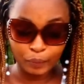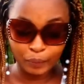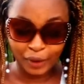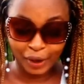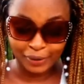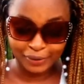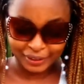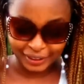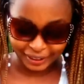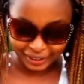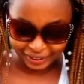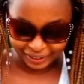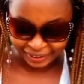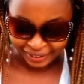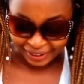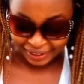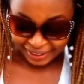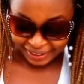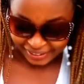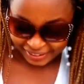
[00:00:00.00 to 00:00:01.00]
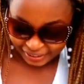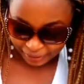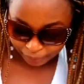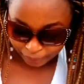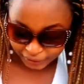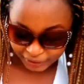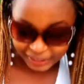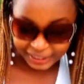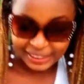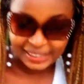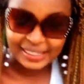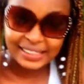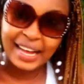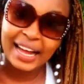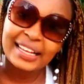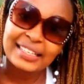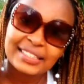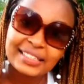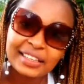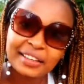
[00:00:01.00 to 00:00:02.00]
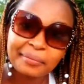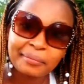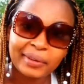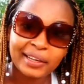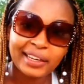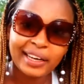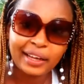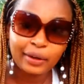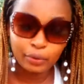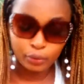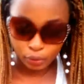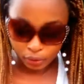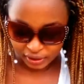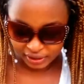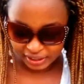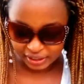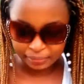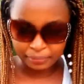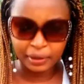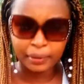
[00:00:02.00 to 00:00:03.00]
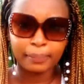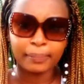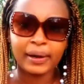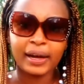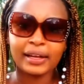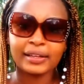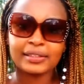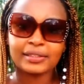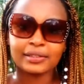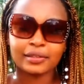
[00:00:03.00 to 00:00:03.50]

Okay, somebody is asking me like what's in my past.